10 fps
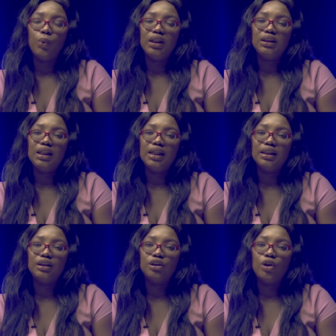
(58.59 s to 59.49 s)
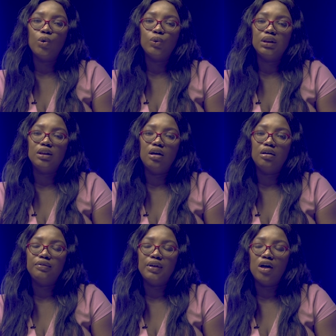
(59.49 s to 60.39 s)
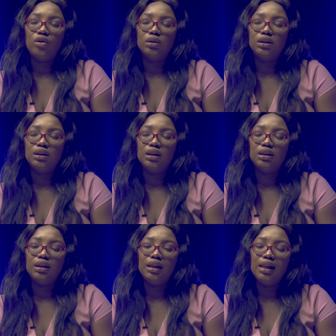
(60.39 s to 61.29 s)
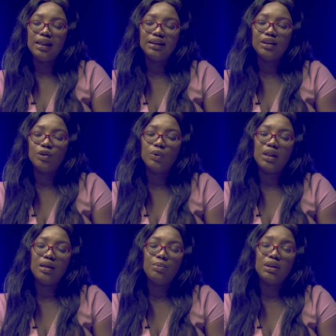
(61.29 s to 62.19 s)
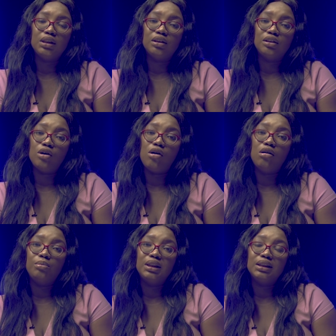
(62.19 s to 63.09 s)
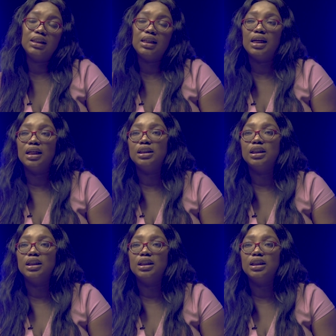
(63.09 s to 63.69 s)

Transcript: When she gets old enough, I would let her know that money does not come easily and